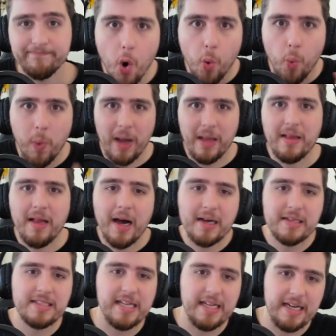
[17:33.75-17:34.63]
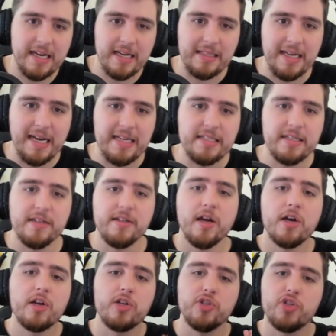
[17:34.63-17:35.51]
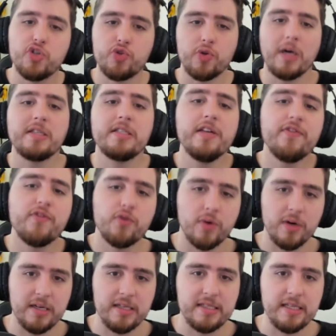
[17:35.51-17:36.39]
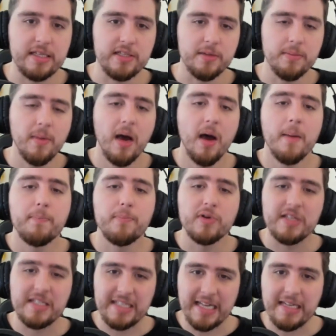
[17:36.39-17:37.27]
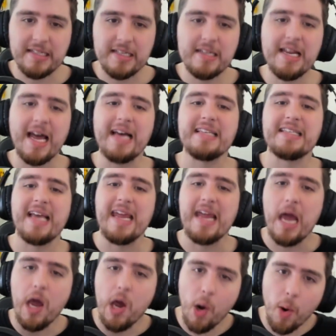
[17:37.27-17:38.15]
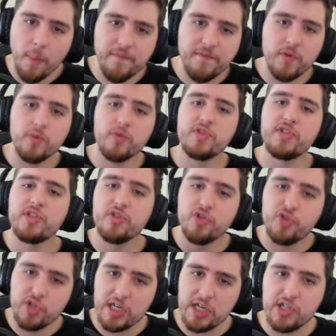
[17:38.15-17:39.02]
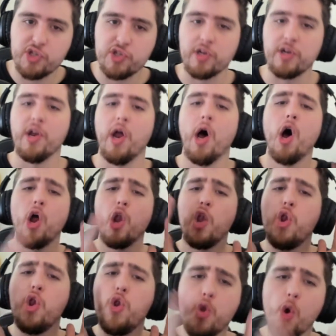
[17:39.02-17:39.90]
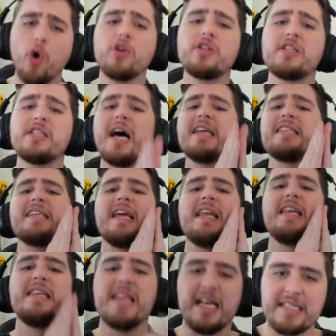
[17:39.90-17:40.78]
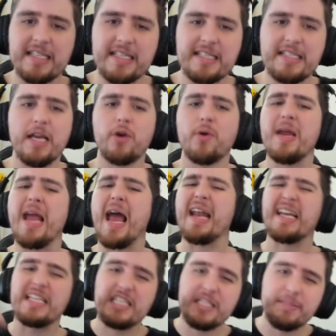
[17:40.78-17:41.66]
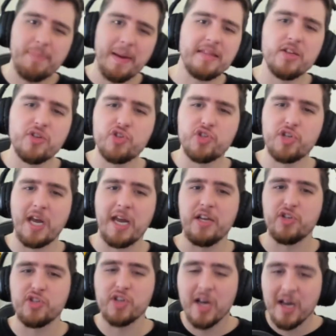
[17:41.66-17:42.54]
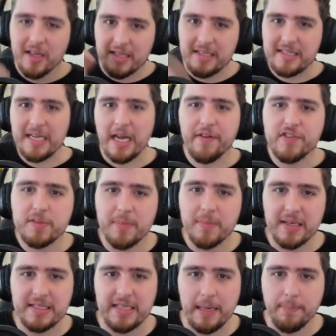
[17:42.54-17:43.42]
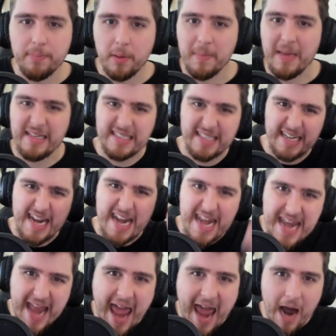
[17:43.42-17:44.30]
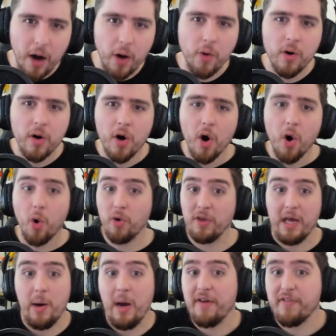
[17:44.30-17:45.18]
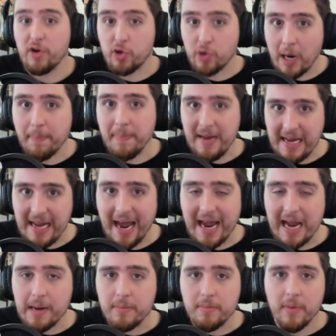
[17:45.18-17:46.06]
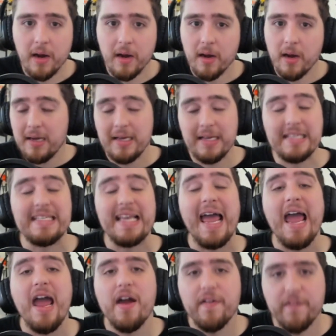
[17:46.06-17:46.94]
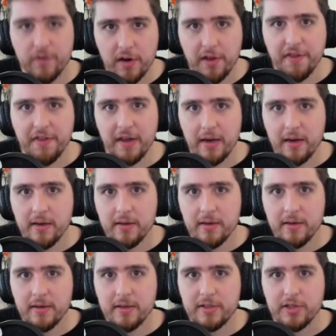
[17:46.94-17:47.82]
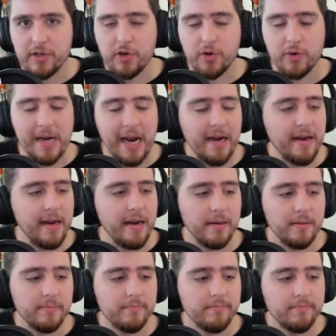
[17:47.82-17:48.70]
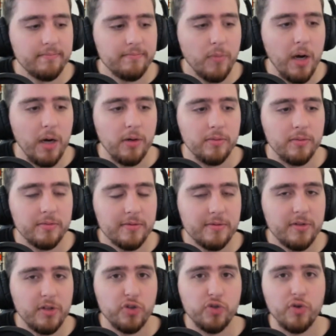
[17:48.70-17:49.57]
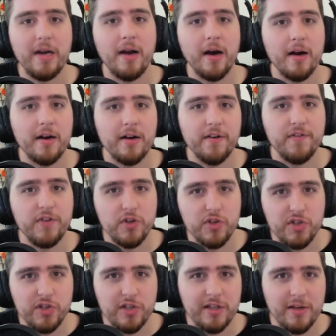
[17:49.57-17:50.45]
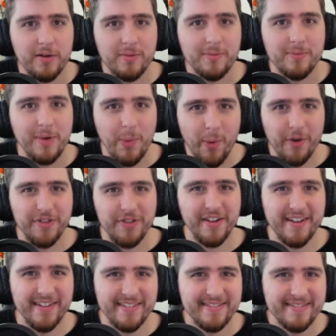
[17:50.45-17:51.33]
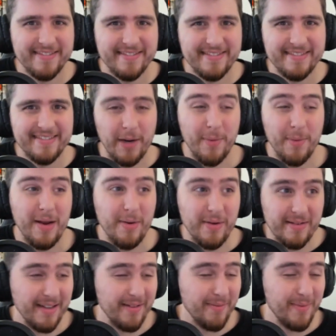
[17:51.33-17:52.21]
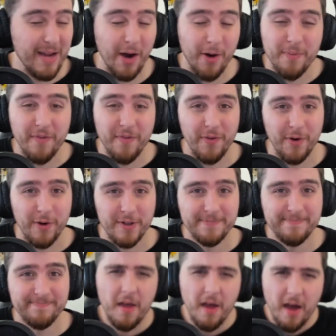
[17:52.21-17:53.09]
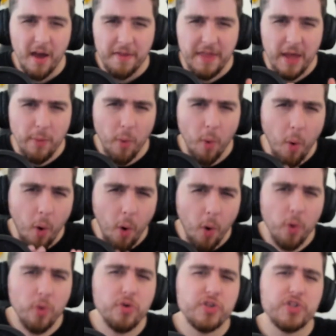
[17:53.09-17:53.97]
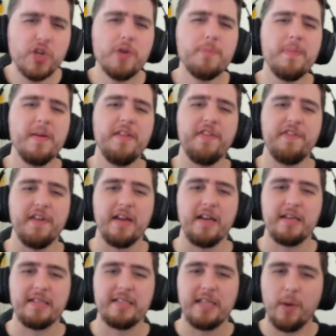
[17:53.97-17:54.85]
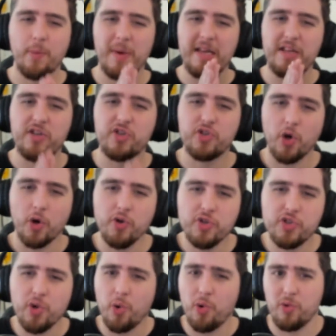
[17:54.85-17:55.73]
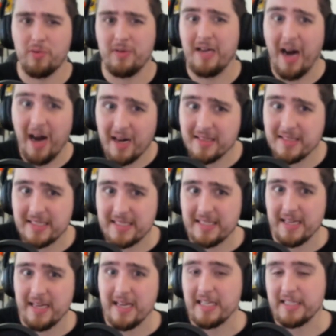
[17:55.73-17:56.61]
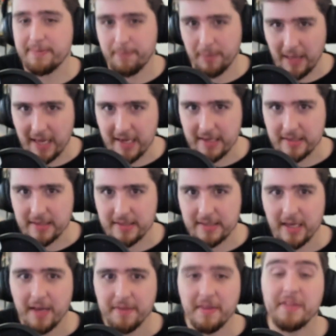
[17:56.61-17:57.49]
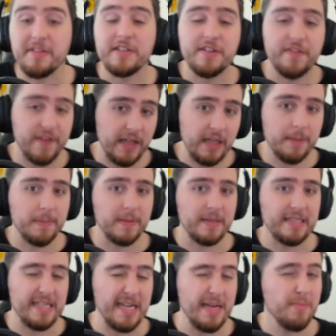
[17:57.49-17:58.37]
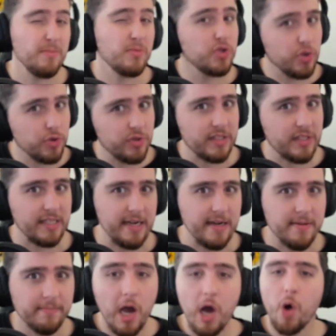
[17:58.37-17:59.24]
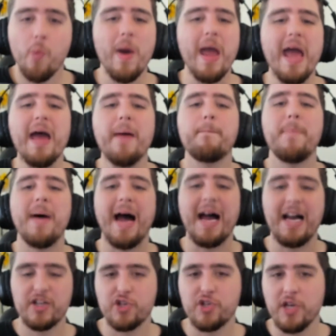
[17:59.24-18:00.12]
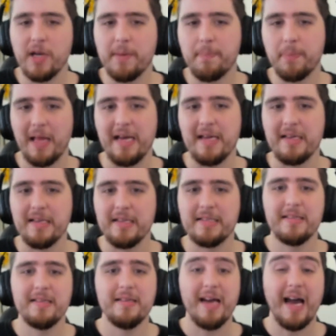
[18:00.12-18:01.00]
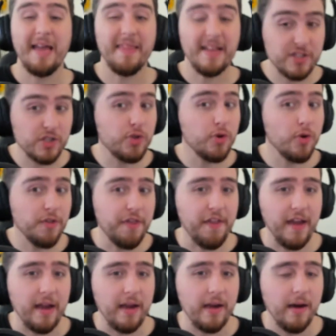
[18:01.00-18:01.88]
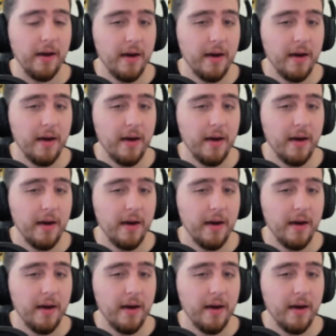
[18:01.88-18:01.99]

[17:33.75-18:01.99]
Well articulated, constructive criticism presented as a helpful suggestion, not as a necessary and expected change the devs must implement now, or they'll have a crappy game, is everything to creating, well, the dread hunger future that we want, that we, that we hope for. There will also be things that we don't or can't see as players that the developer team do see. We're passionate players and that's a good thing.